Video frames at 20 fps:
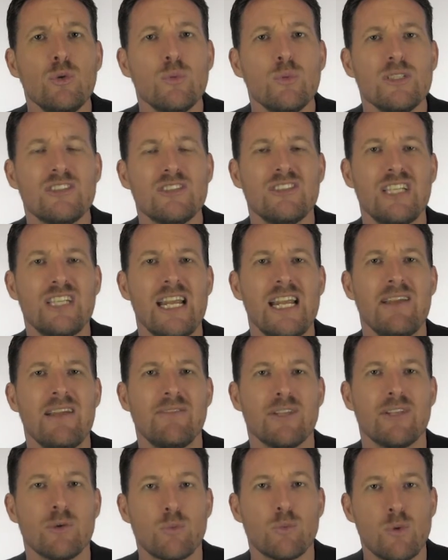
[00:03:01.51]

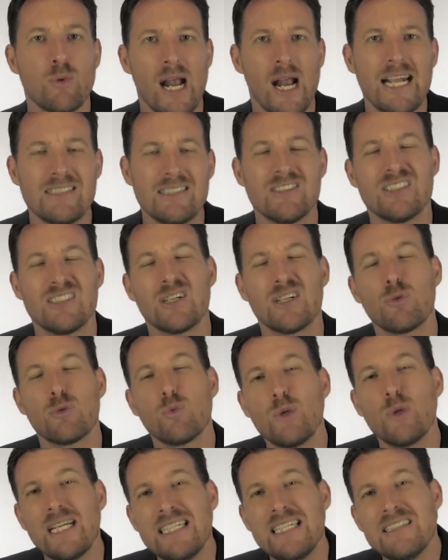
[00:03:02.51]
receive the rights to
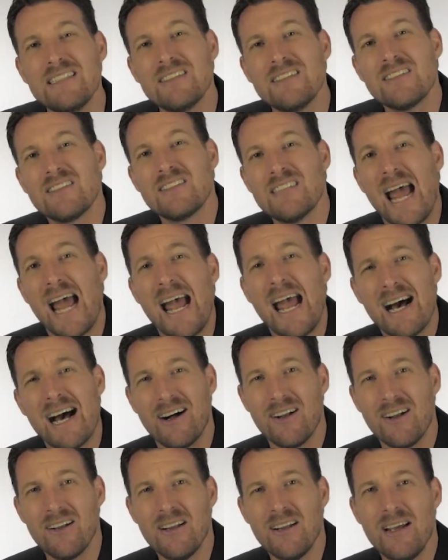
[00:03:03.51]

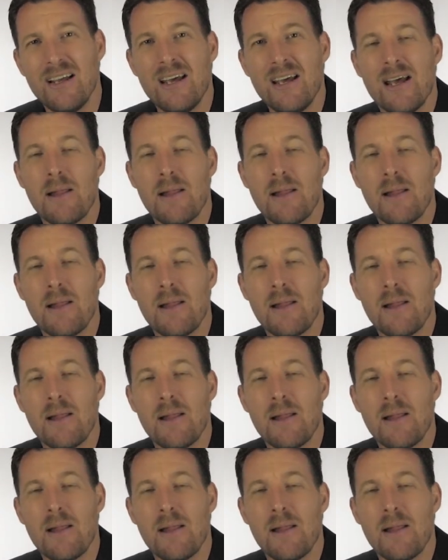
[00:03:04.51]
resell